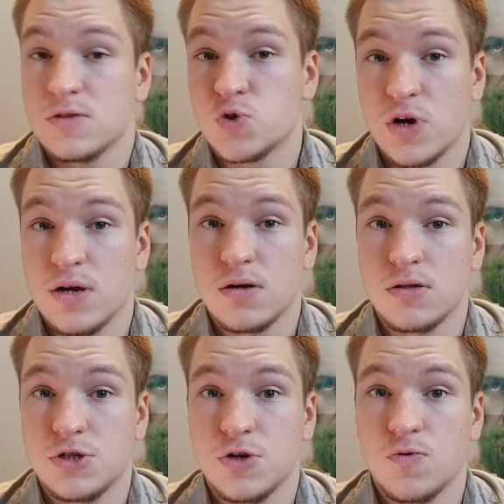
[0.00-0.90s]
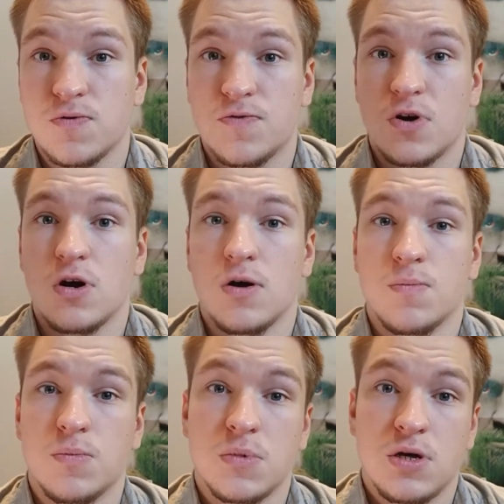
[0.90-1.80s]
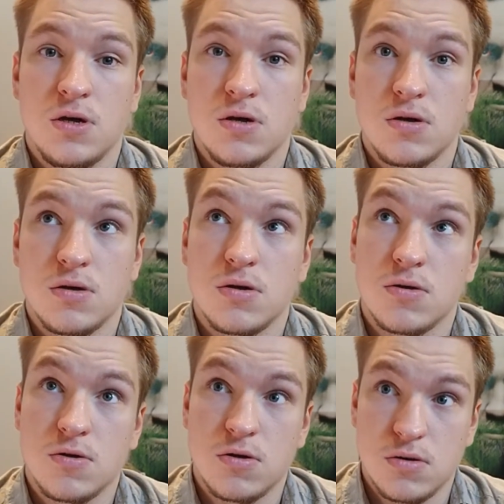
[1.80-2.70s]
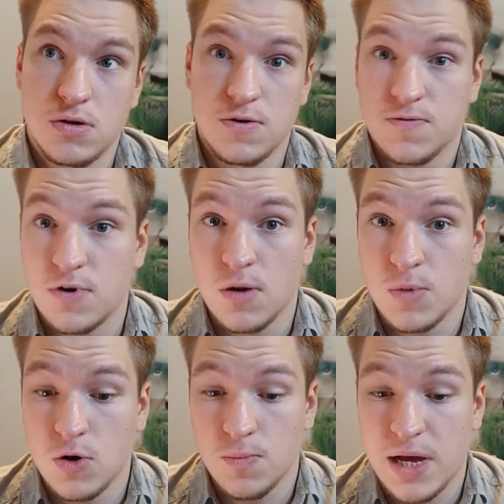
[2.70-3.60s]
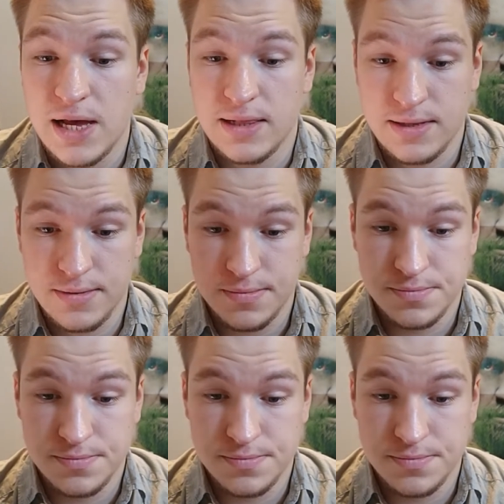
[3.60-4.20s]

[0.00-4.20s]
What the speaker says: triangle choke from O'Malley.